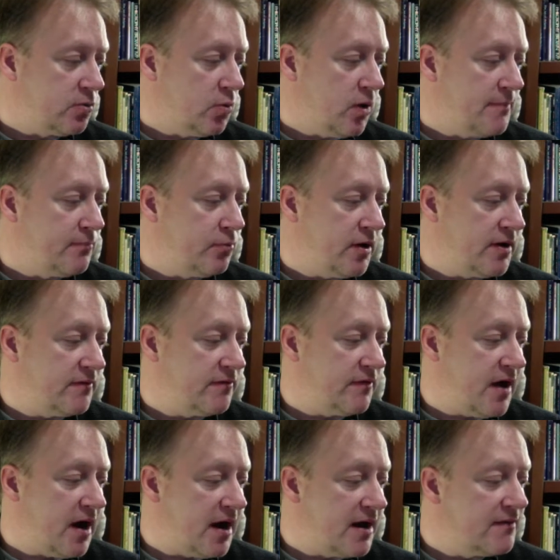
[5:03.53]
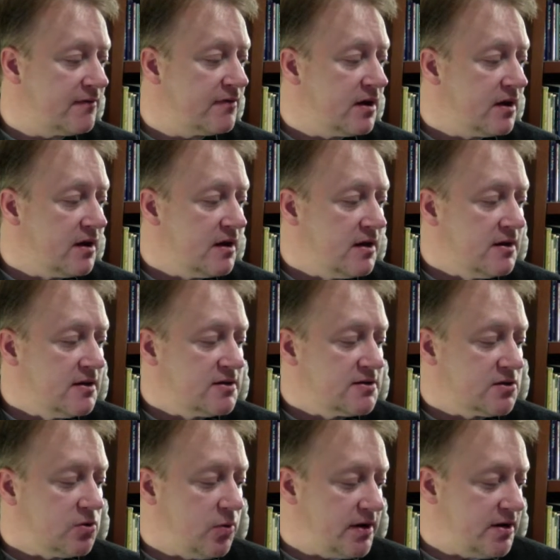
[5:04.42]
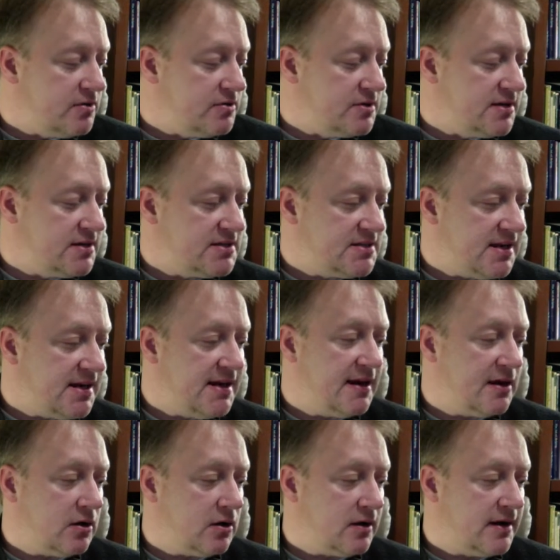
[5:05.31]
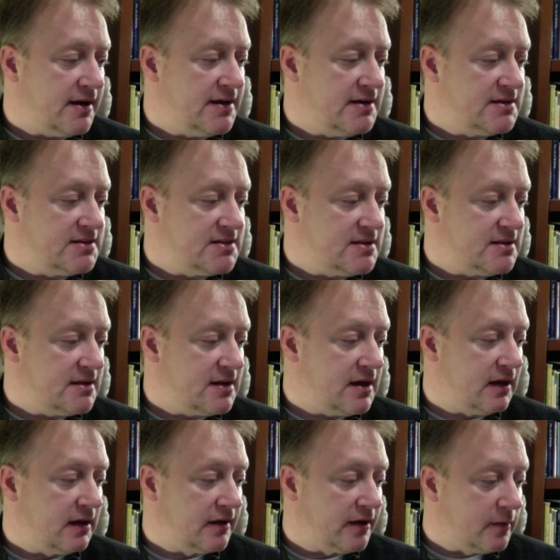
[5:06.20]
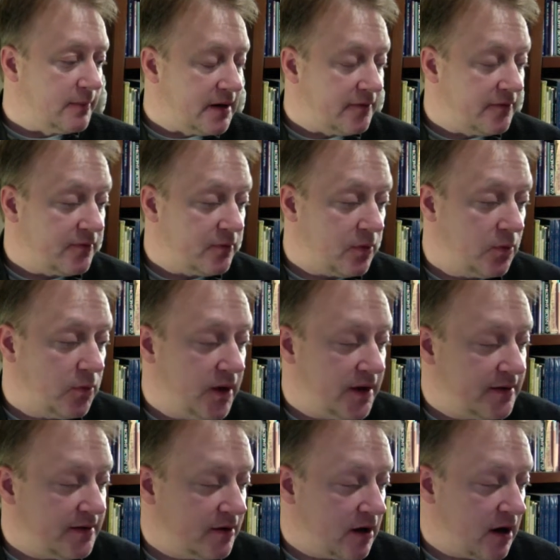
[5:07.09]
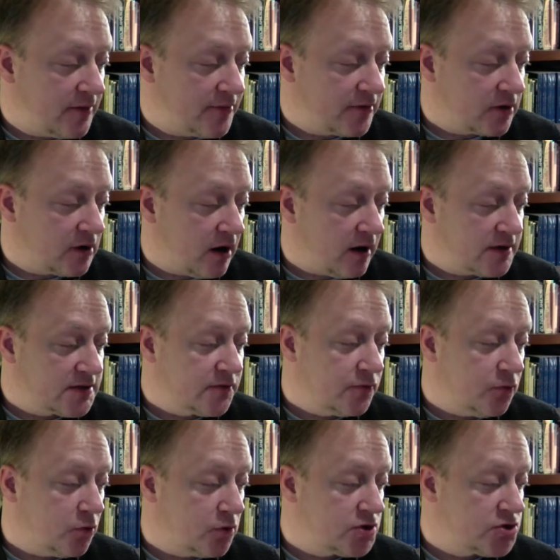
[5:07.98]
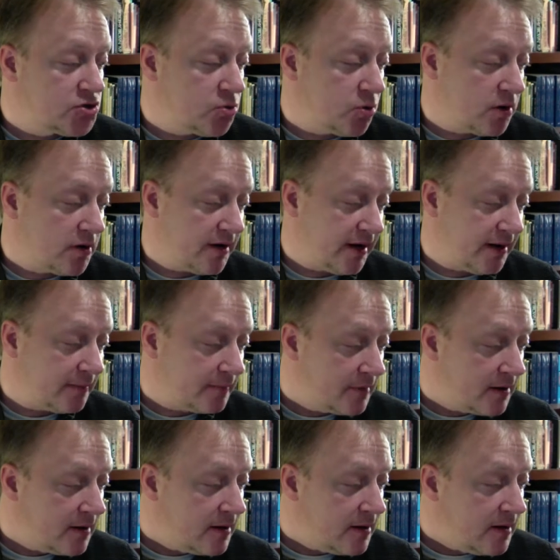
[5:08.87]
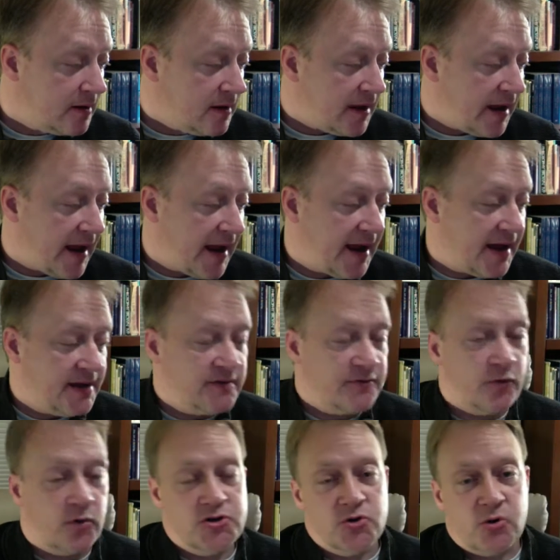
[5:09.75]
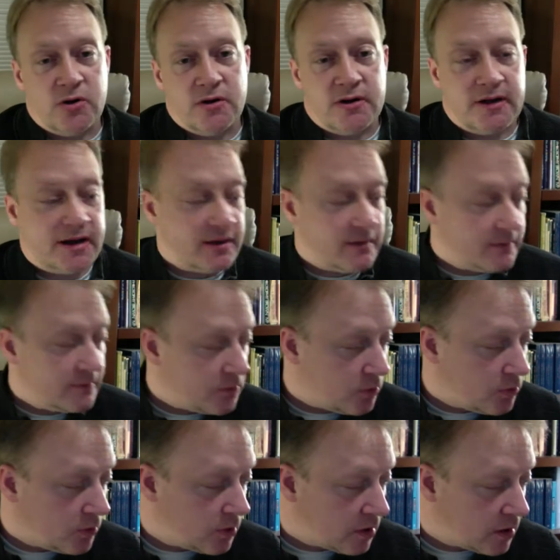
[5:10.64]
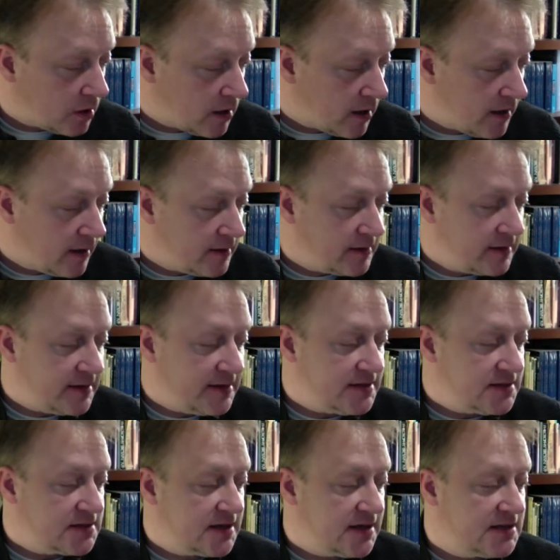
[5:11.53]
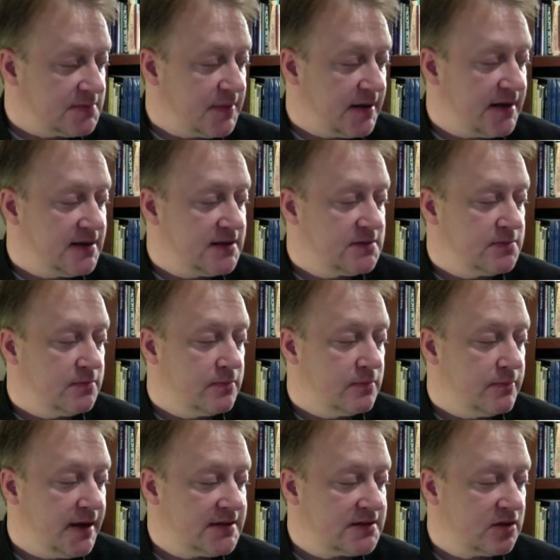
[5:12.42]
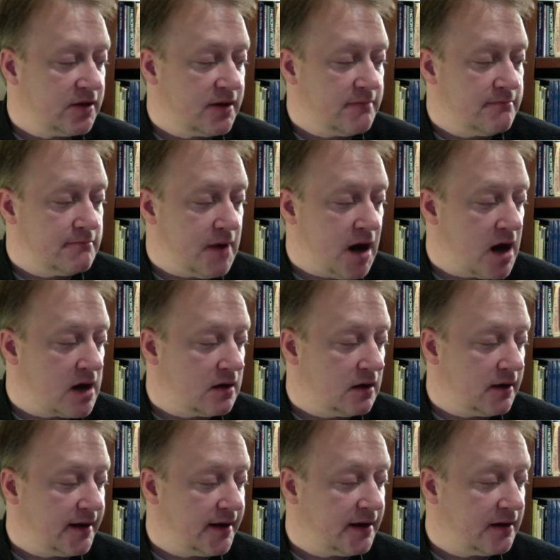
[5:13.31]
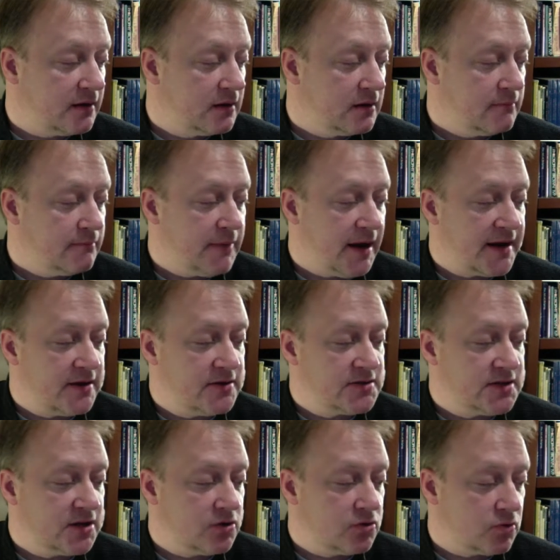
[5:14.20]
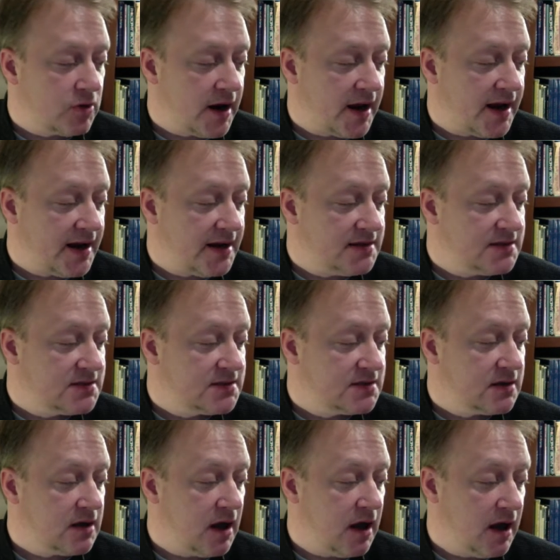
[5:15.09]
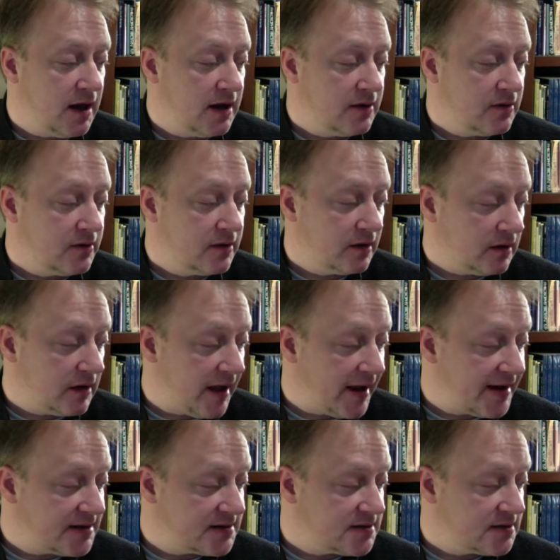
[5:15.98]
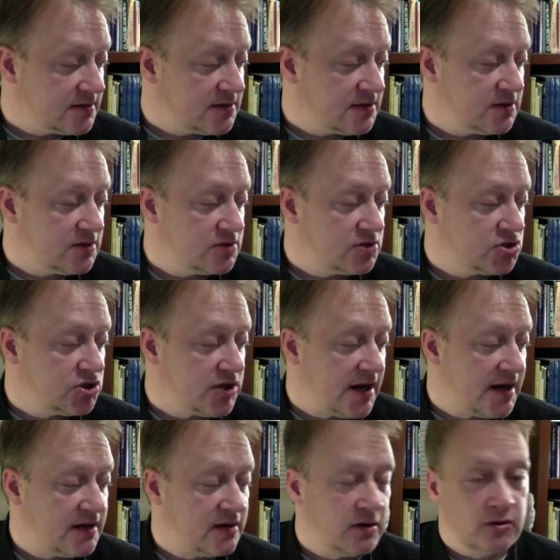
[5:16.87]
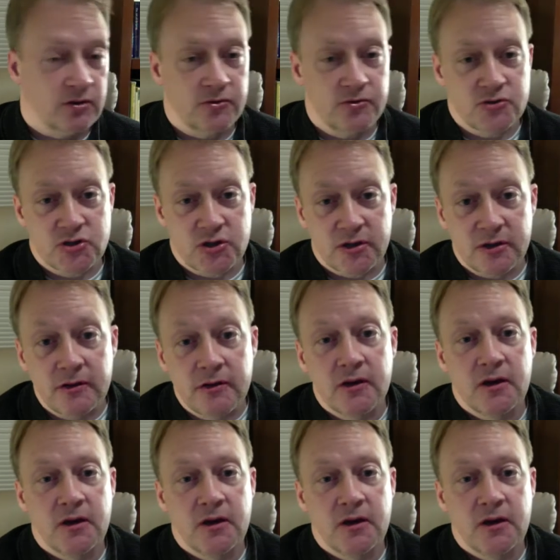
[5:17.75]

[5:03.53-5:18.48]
1.5. So what you see here is a little bit of what the author calls foreshortening. And foreshortening is basically modeling by using grades and light to shade an illusion,